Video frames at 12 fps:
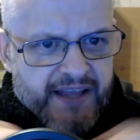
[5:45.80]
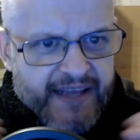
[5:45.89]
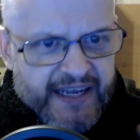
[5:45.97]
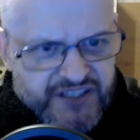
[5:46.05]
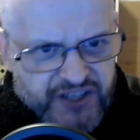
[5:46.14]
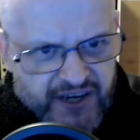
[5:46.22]

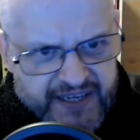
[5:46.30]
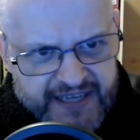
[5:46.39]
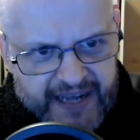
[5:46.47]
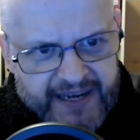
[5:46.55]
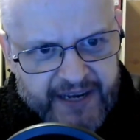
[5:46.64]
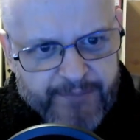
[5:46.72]
That
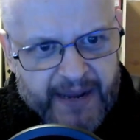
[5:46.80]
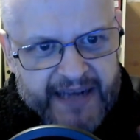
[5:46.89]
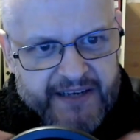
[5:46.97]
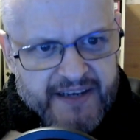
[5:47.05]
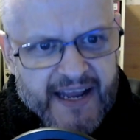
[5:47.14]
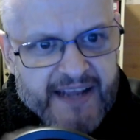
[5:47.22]
Titanic
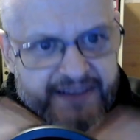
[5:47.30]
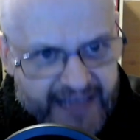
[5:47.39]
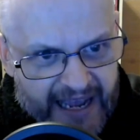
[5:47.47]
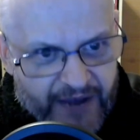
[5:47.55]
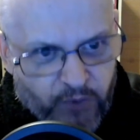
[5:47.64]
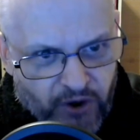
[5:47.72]
battle. Now
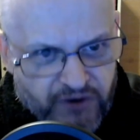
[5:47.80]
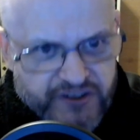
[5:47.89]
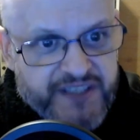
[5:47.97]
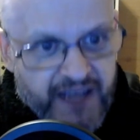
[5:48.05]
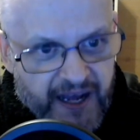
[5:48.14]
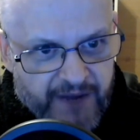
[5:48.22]
that
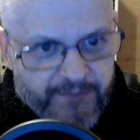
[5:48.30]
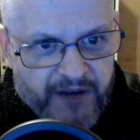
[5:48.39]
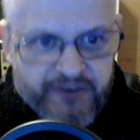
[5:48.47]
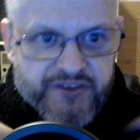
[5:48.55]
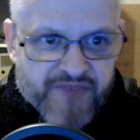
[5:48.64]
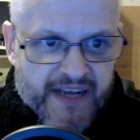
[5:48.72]
was a
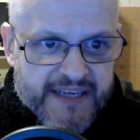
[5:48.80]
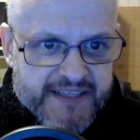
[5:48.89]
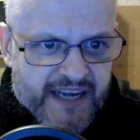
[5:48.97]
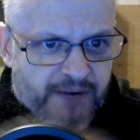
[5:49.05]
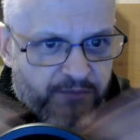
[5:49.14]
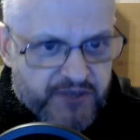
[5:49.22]
motor race.
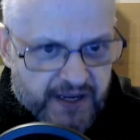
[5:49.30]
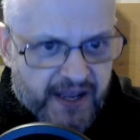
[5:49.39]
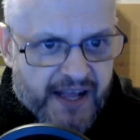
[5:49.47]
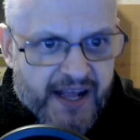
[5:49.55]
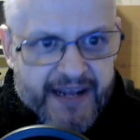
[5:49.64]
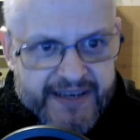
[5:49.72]

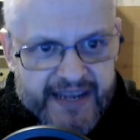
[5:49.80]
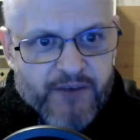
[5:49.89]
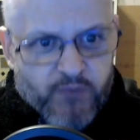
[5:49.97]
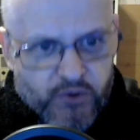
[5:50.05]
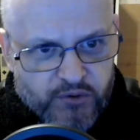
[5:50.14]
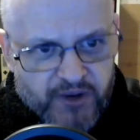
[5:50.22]
And
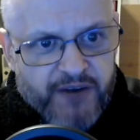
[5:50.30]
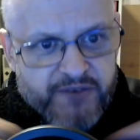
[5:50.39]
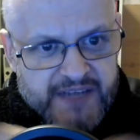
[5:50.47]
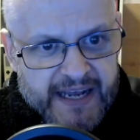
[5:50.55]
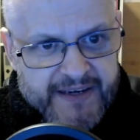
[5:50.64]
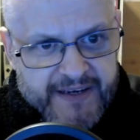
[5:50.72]
that will go
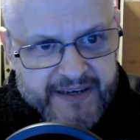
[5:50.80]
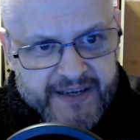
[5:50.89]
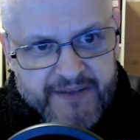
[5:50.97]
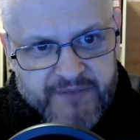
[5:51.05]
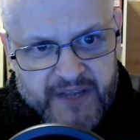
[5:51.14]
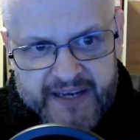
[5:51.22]
down
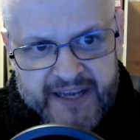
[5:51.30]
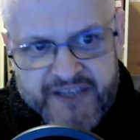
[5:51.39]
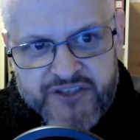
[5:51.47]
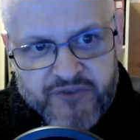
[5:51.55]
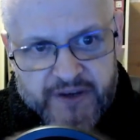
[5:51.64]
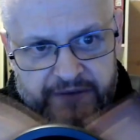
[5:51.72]
in
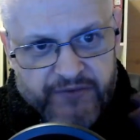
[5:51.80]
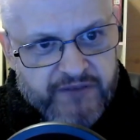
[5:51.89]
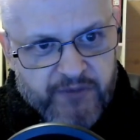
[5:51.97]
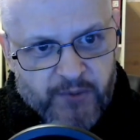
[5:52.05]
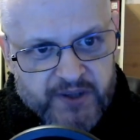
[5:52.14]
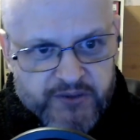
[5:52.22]
history for
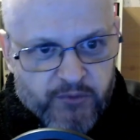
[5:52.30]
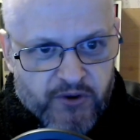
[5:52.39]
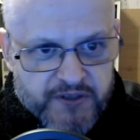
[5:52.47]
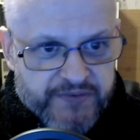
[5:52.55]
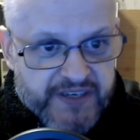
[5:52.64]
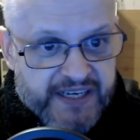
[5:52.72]
everyone to
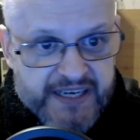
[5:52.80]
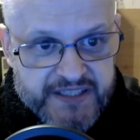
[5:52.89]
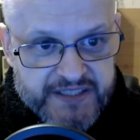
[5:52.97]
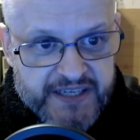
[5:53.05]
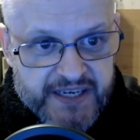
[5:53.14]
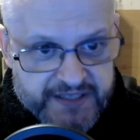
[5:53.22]
watch for
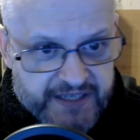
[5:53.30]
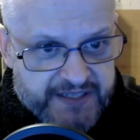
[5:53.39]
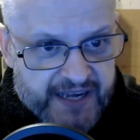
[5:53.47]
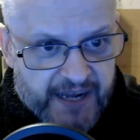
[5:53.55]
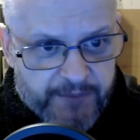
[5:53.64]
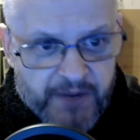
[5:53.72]
years and years and years
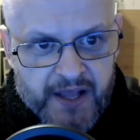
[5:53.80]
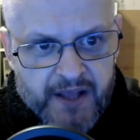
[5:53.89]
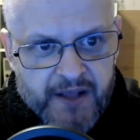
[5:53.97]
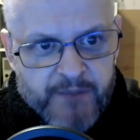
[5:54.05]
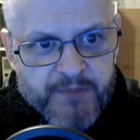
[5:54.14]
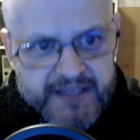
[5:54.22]
to come.
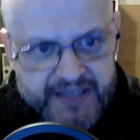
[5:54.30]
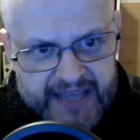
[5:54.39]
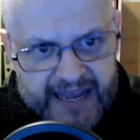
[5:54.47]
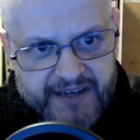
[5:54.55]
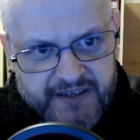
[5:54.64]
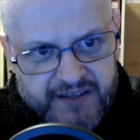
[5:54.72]
But
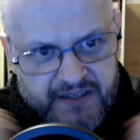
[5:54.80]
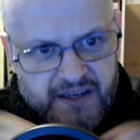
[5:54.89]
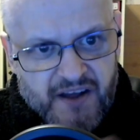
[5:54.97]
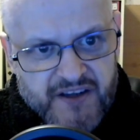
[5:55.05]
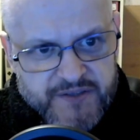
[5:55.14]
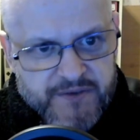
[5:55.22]
that
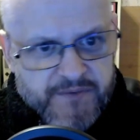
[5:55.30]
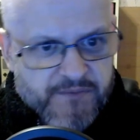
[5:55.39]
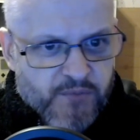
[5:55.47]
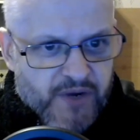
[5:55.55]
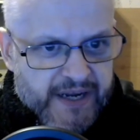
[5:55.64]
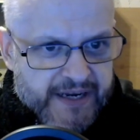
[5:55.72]
last
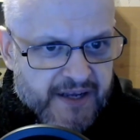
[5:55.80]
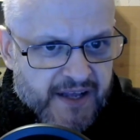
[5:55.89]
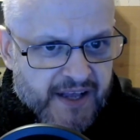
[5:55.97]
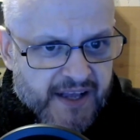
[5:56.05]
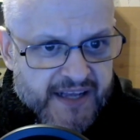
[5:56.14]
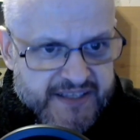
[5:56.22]
week
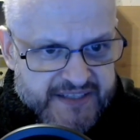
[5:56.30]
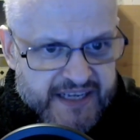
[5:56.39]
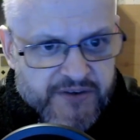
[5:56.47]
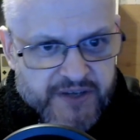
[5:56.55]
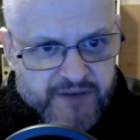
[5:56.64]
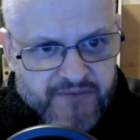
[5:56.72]
at
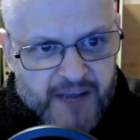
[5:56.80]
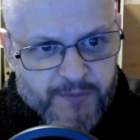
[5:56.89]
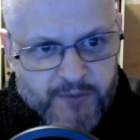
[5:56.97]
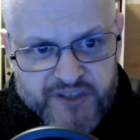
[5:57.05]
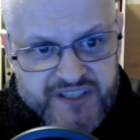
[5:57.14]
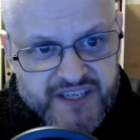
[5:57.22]
Saudi
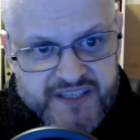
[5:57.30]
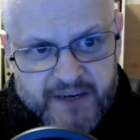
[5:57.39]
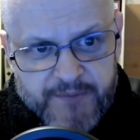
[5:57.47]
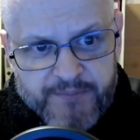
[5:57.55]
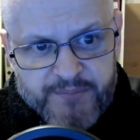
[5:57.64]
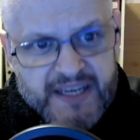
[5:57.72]
Arabia was just a
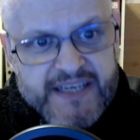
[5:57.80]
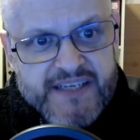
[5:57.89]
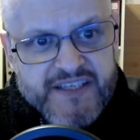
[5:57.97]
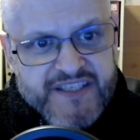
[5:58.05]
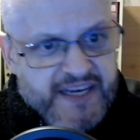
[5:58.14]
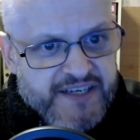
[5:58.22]

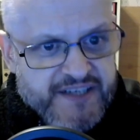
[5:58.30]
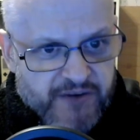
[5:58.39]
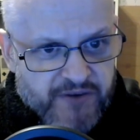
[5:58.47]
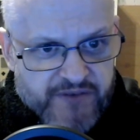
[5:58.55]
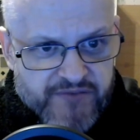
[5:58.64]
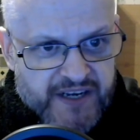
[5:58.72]
complete shit
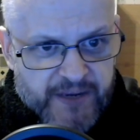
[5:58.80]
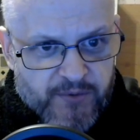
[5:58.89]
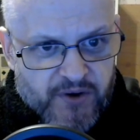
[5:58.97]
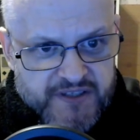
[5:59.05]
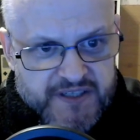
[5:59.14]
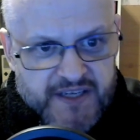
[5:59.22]
show. It really
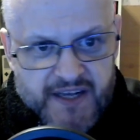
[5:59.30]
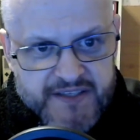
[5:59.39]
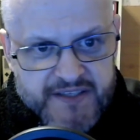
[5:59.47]
was.